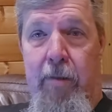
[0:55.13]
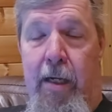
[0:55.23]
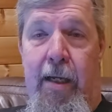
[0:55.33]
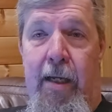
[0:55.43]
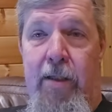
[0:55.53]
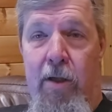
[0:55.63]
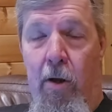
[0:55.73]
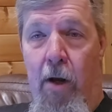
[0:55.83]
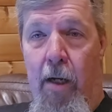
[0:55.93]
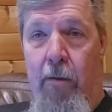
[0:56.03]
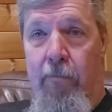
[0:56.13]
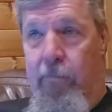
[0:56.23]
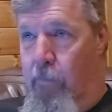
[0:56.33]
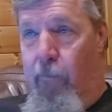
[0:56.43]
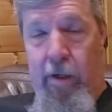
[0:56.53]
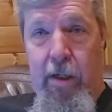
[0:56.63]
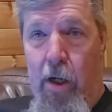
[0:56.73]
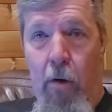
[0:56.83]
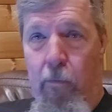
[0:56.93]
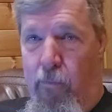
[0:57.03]
Nikki's gone, we
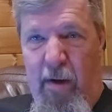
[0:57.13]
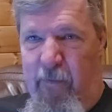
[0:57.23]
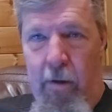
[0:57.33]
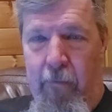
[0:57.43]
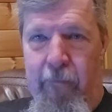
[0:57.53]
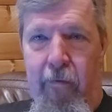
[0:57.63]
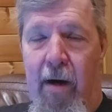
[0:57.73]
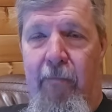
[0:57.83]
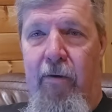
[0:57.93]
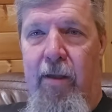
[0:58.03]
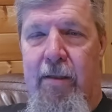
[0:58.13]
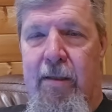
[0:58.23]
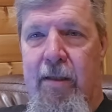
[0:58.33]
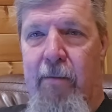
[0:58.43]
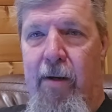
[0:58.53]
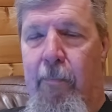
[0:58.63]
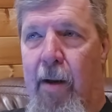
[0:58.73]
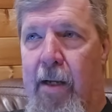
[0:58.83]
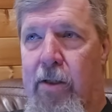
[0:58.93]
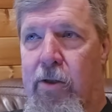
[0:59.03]
know we've known forever this is going to be a
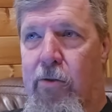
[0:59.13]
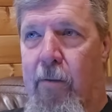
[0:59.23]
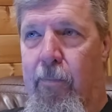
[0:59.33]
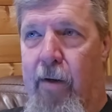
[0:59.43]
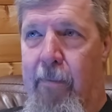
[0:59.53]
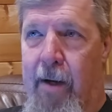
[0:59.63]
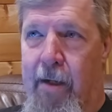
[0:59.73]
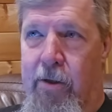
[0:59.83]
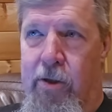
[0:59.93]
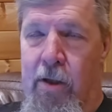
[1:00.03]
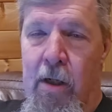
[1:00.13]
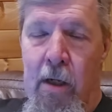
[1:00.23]
Biden Trump rematch.